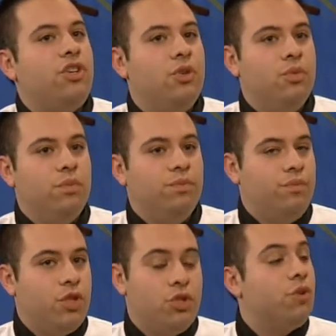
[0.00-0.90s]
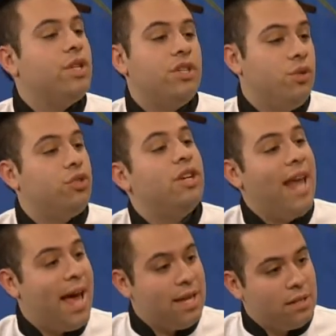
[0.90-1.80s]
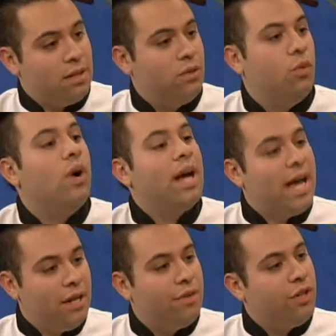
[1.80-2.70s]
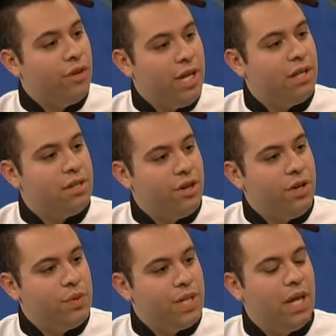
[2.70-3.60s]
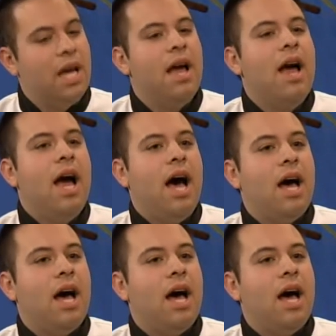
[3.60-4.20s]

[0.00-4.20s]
you there's no reason you shouldn't ask what kind of ingredients they're using. Yeah.